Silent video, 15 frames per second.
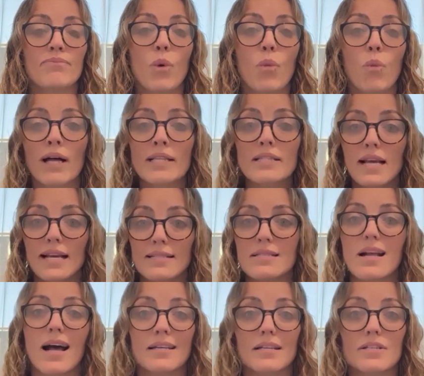once I
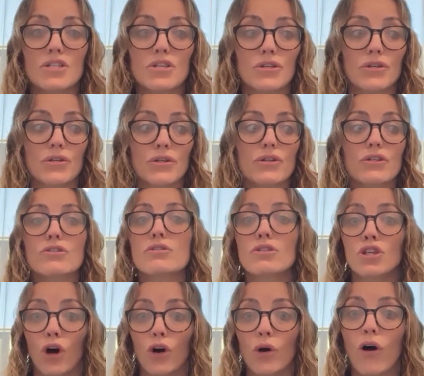started to
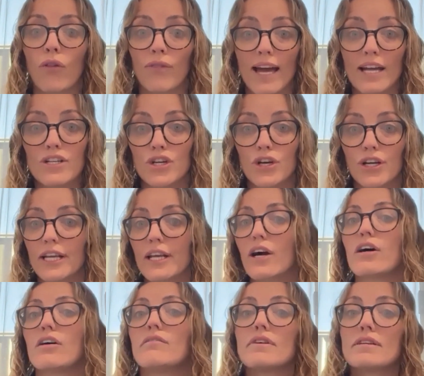go on that journey
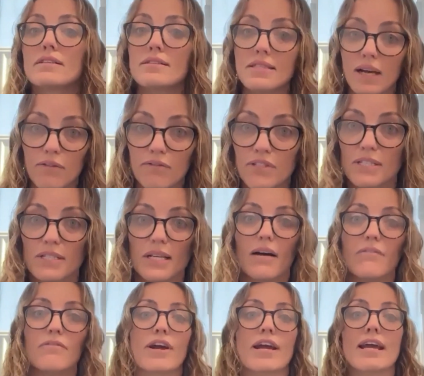of
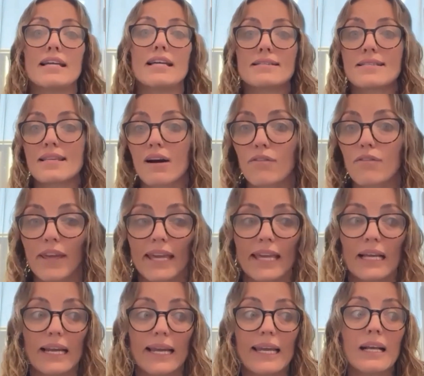self-discovery and
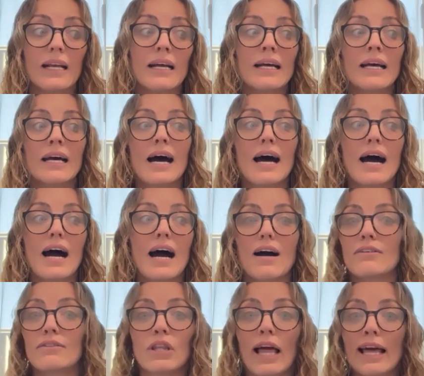self-healing,
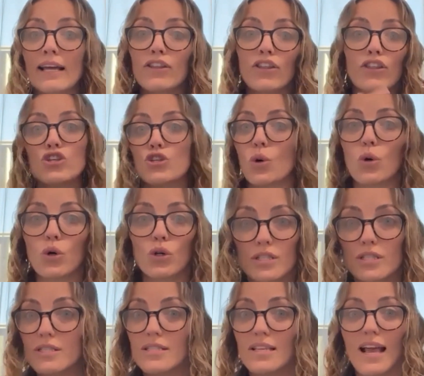like the
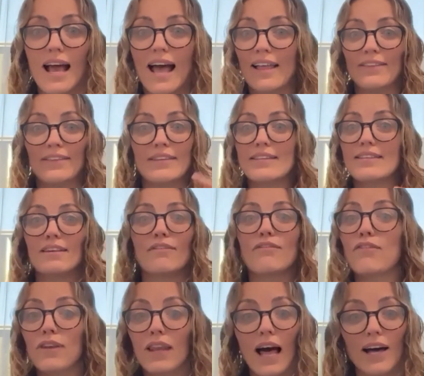doors and the
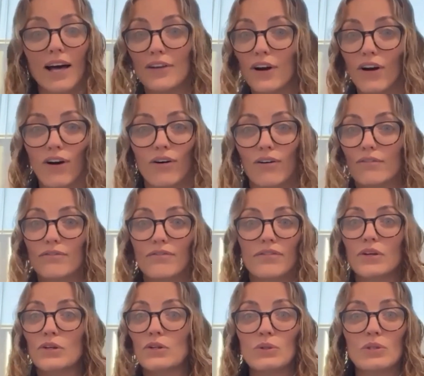flood of
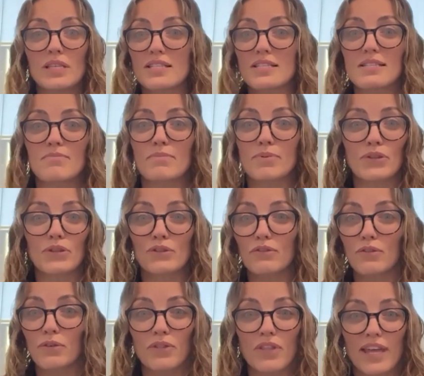all this
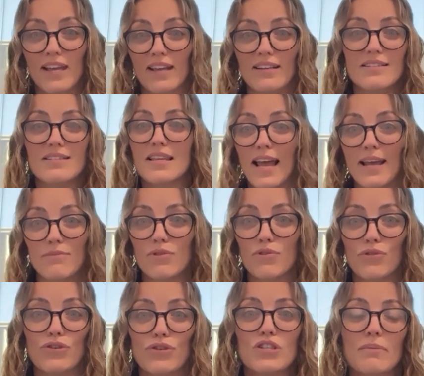beautiful things came
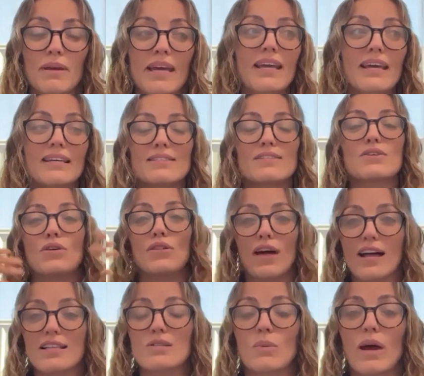through to me. And so
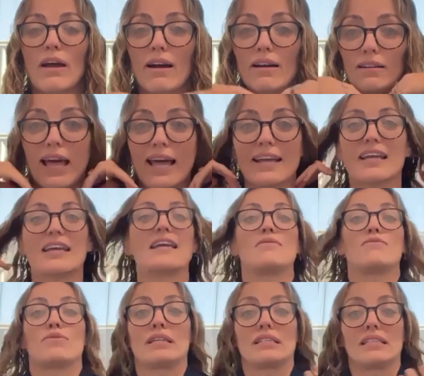that's where like
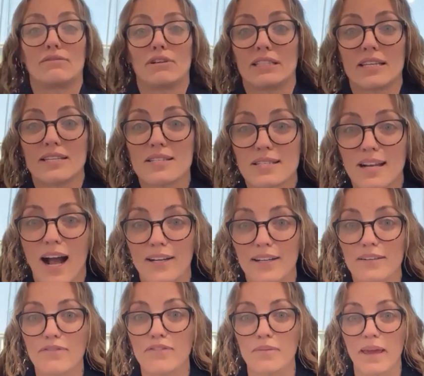it really, really
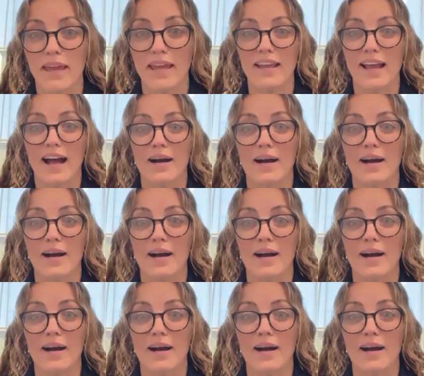started for me